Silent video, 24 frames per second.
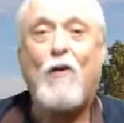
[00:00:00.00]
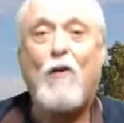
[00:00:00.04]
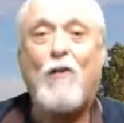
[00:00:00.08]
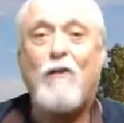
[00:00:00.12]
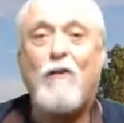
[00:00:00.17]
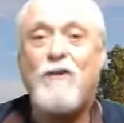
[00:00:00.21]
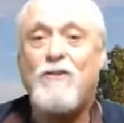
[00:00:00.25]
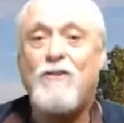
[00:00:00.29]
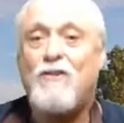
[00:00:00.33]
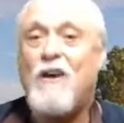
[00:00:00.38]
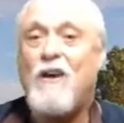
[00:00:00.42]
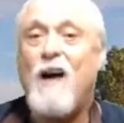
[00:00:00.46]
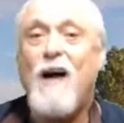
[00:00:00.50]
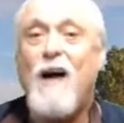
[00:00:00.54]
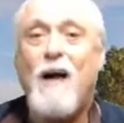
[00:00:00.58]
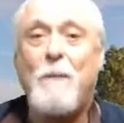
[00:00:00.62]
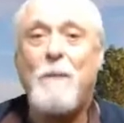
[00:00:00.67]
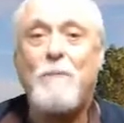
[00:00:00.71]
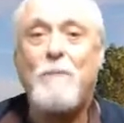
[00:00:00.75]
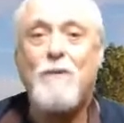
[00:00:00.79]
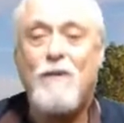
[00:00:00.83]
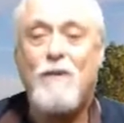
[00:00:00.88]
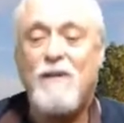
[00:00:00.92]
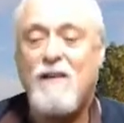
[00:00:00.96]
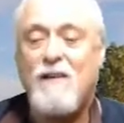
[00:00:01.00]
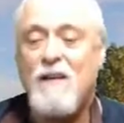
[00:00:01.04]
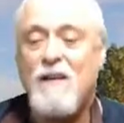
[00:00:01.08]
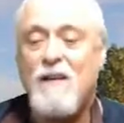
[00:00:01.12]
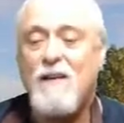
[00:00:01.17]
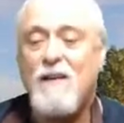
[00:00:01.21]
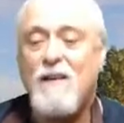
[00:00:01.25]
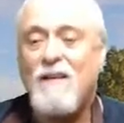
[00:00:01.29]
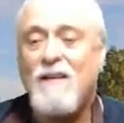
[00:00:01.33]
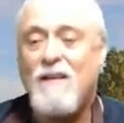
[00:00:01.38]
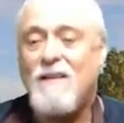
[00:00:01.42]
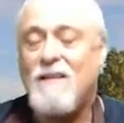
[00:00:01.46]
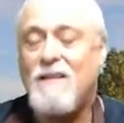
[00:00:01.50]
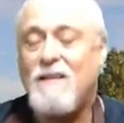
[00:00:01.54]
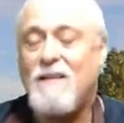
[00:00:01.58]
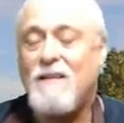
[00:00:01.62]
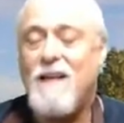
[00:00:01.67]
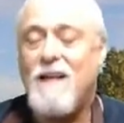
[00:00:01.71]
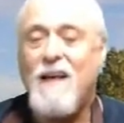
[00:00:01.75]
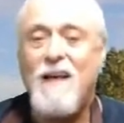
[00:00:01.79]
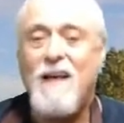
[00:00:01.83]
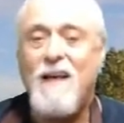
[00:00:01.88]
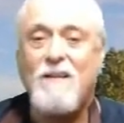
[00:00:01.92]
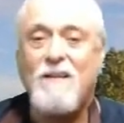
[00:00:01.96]
this time you're thinking
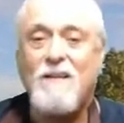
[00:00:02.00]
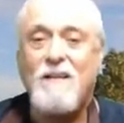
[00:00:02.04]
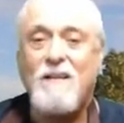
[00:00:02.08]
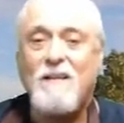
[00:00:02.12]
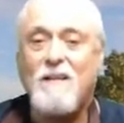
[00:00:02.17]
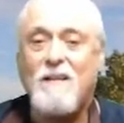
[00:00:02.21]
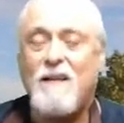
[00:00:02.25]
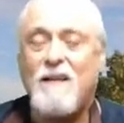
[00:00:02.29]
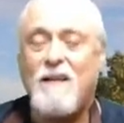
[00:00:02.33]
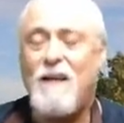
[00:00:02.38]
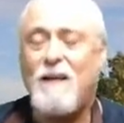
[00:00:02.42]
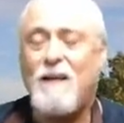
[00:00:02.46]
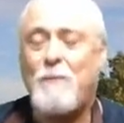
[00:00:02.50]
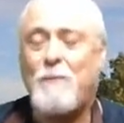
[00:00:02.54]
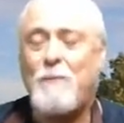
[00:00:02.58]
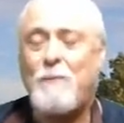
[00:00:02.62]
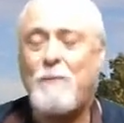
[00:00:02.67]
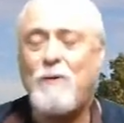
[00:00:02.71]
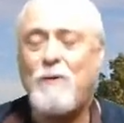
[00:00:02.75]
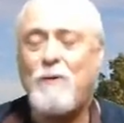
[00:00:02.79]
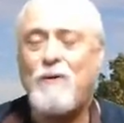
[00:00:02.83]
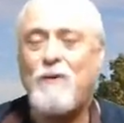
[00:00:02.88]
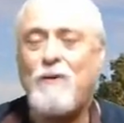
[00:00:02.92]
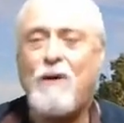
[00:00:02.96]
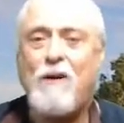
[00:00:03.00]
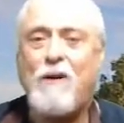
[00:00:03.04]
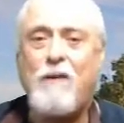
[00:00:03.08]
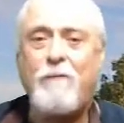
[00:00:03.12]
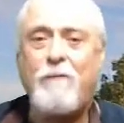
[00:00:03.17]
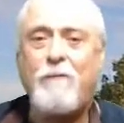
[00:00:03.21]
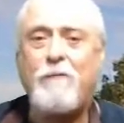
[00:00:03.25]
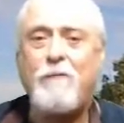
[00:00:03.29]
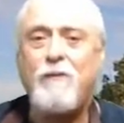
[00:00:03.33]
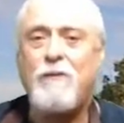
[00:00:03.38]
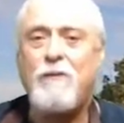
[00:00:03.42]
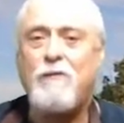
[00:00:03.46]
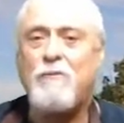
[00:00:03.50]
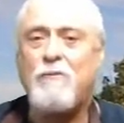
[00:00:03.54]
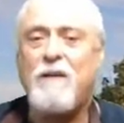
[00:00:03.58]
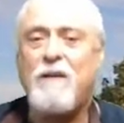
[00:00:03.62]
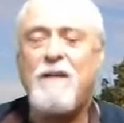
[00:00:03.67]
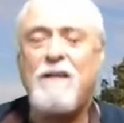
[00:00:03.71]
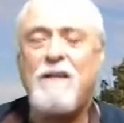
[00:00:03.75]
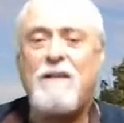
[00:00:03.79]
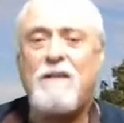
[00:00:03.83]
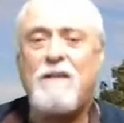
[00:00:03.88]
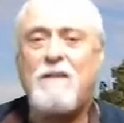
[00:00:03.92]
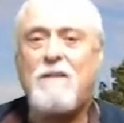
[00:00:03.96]
that you gotta put off your
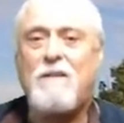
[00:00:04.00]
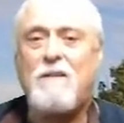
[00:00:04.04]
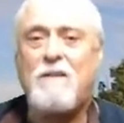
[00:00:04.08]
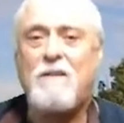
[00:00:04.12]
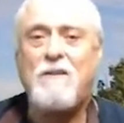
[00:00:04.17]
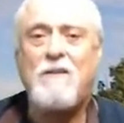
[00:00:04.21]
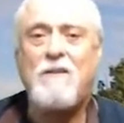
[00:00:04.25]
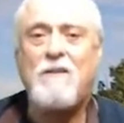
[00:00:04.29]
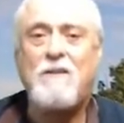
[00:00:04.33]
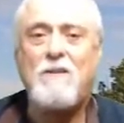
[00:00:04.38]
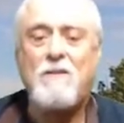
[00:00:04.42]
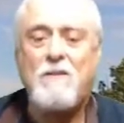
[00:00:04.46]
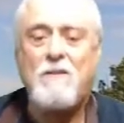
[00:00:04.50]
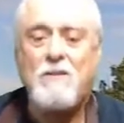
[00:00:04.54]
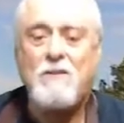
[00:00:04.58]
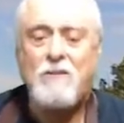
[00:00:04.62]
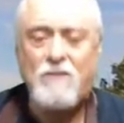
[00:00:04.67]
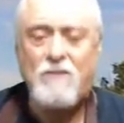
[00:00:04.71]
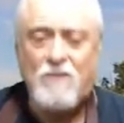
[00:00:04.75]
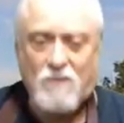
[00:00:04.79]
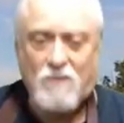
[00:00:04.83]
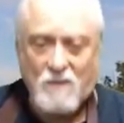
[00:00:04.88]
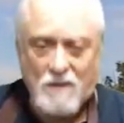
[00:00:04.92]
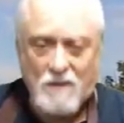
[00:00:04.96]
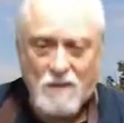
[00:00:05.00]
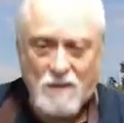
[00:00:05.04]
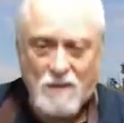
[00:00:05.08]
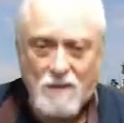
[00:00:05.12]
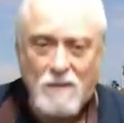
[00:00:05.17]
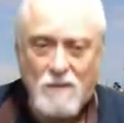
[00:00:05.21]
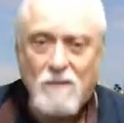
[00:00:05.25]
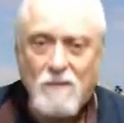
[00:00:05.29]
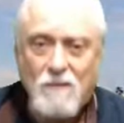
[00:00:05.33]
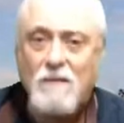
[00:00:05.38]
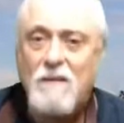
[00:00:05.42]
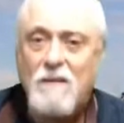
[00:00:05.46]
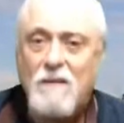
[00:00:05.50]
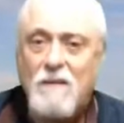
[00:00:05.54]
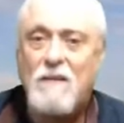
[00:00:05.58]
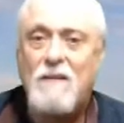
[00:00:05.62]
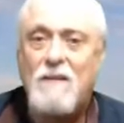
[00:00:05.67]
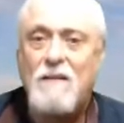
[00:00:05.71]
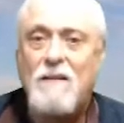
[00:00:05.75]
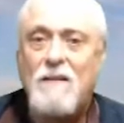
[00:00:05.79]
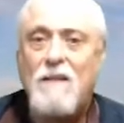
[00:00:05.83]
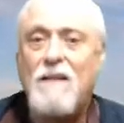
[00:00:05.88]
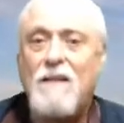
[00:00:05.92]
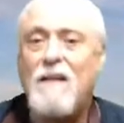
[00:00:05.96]
drink until you're sitting
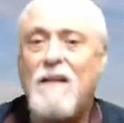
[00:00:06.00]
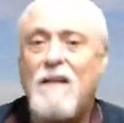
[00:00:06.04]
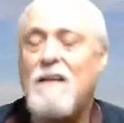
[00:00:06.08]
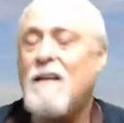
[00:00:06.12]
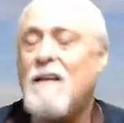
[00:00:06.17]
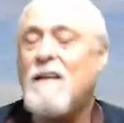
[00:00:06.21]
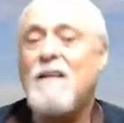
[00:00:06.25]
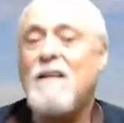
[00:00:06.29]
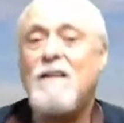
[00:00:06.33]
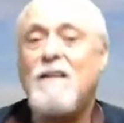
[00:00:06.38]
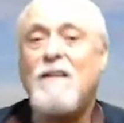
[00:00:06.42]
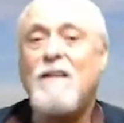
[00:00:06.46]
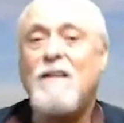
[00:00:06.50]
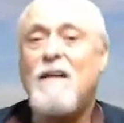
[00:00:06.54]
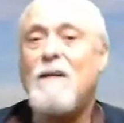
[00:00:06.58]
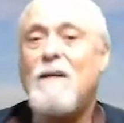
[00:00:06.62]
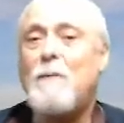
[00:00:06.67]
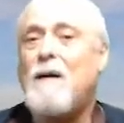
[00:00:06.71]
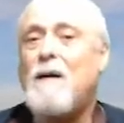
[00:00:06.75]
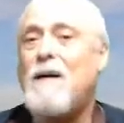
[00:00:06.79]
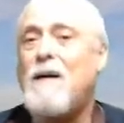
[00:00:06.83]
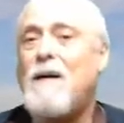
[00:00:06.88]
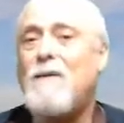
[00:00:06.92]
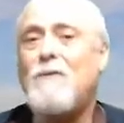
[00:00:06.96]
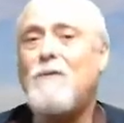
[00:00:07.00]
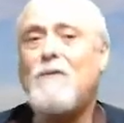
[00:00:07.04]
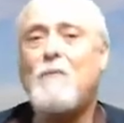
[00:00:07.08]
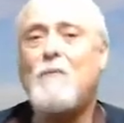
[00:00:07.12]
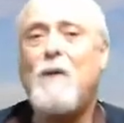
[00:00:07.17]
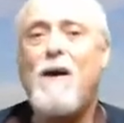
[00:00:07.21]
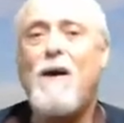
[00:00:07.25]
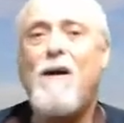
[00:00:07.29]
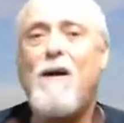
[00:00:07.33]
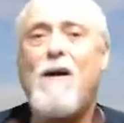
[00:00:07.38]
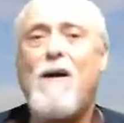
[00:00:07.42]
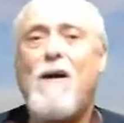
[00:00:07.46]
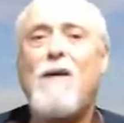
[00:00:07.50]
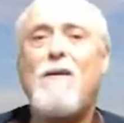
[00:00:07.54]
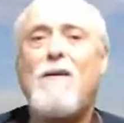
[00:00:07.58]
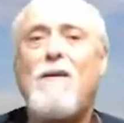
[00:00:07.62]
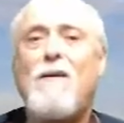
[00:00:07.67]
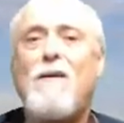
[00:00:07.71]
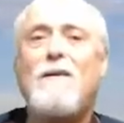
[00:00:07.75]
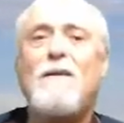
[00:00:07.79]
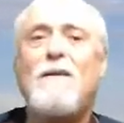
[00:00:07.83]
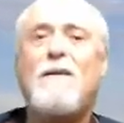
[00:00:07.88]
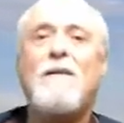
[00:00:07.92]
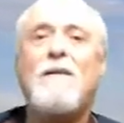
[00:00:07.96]
in the clubhouse bar.
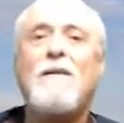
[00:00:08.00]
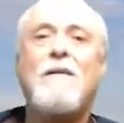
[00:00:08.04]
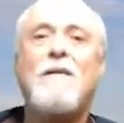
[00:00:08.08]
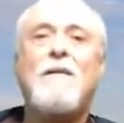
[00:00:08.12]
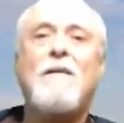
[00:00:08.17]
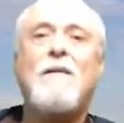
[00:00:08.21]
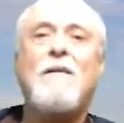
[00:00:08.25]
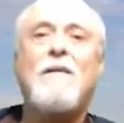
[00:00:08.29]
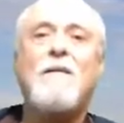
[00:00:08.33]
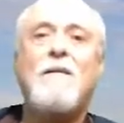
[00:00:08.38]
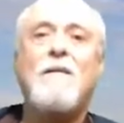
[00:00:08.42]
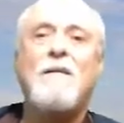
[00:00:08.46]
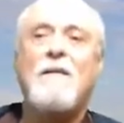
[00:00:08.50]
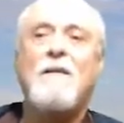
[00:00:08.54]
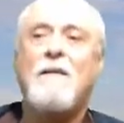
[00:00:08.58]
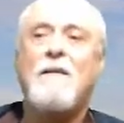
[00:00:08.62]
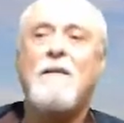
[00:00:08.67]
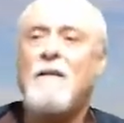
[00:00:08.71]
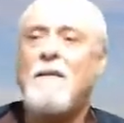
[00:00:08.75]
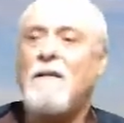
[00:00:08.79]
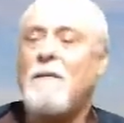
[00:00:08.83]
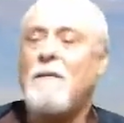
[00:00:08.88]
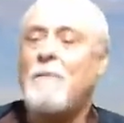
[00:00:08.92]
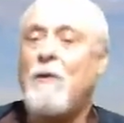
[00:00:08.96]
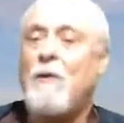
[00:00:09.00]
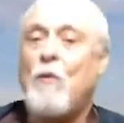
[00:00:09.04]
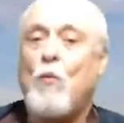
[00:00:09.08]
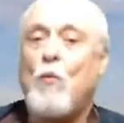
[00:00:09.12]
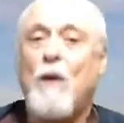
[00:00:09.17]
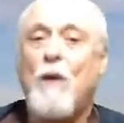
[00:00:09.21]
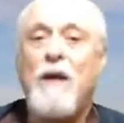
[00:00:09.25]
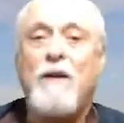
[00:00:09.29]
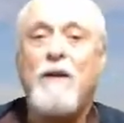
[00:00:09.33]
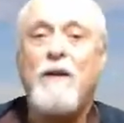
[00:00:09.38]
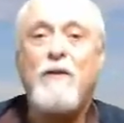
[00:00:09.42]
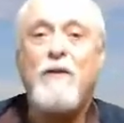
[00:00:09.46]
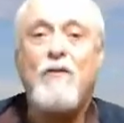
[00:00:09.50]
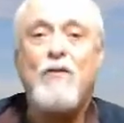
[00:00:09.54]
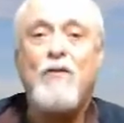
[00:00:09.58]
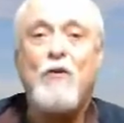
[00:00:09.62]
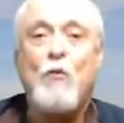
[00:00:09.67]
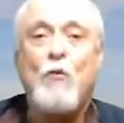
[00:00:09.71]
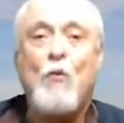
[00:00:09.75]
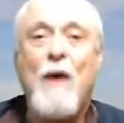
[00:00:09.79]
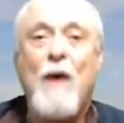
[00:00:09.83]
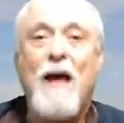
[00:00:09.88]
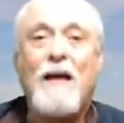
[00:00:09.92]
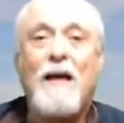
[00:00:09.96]
But when
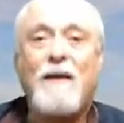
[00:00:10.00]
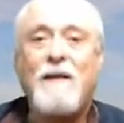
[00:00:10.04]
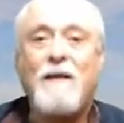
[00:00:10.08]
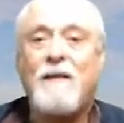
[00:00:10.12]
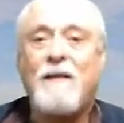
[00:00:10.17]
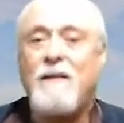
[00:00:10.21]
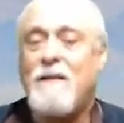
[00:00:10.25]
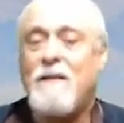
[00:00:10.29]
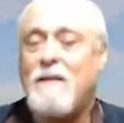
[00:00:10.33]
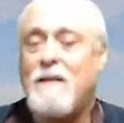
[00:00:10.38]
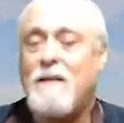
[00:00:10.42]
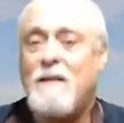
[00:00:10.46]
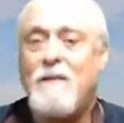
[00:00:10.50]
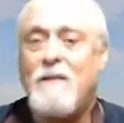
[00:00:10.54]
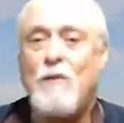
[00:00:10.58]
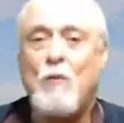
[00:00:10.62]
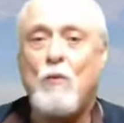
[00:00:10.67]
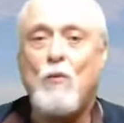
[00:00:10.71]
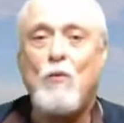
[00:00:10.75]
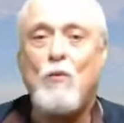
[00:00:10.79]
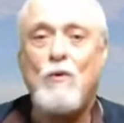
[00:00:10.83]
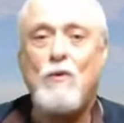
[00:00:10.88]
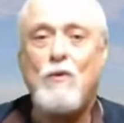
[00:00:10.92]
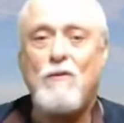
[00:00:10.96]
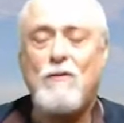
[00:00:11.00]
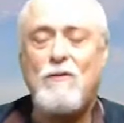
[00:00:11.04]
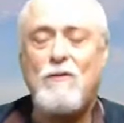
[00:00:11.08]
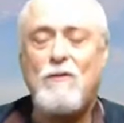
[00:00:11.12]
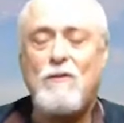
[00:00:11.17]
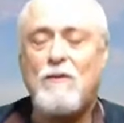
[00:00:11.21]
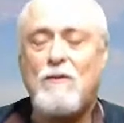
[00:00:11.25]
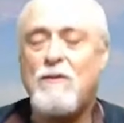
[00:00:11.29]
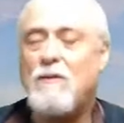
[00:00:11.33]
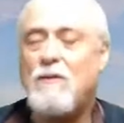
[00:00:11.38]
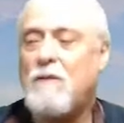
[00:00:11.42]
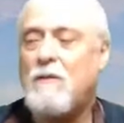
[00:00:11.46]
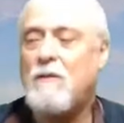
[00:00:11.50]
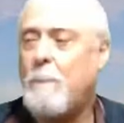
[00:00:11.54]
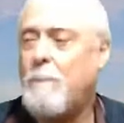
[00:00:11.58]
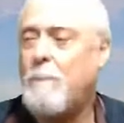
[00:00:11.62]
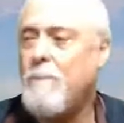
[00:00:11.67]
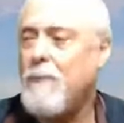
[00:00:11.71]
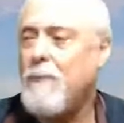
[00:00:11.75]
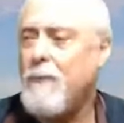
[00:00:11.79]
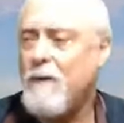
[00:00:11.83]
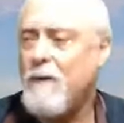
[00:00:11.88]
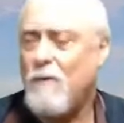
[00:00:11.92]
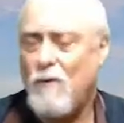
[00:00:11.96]
you whack it in the woods,
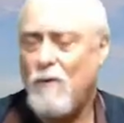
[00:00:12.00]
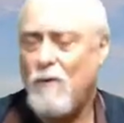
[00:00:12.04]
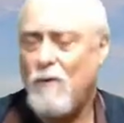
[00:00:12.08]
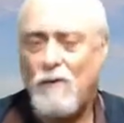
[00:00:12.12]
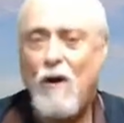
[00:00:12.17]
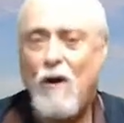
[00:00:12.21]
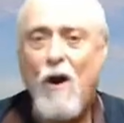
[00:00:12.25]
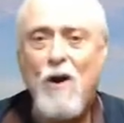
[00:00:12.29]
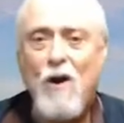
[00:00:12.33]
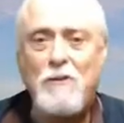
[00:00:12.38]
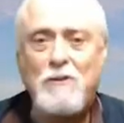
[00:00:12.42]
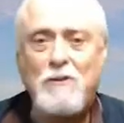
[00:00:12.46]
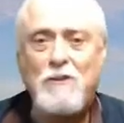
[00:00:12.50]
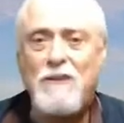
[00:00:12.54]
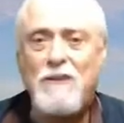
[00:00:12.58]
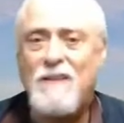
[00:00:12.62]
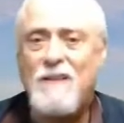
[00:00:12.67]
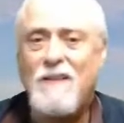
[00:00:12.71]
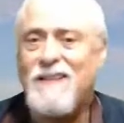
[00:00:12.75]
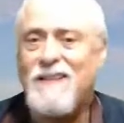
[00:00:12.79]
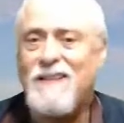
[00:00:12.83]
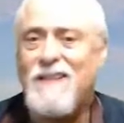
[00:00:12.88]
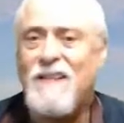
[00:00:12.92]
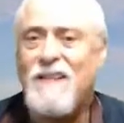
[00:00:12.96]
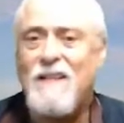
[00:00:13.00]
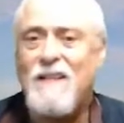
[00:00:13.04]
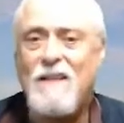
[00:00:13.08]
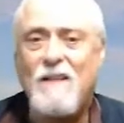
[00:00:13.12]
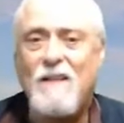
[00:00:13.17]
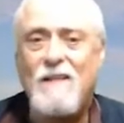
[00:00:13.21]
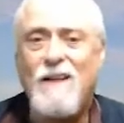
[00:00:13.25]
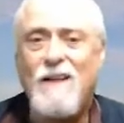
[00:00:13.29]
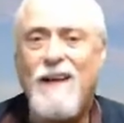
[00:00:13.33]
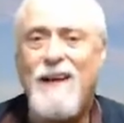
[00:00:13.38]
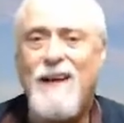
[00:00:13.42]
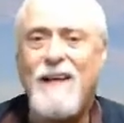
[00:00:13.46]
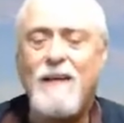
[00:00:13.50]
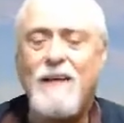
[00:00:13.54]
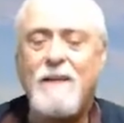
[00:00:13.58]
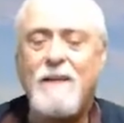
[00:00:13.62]
or launch it in the lake,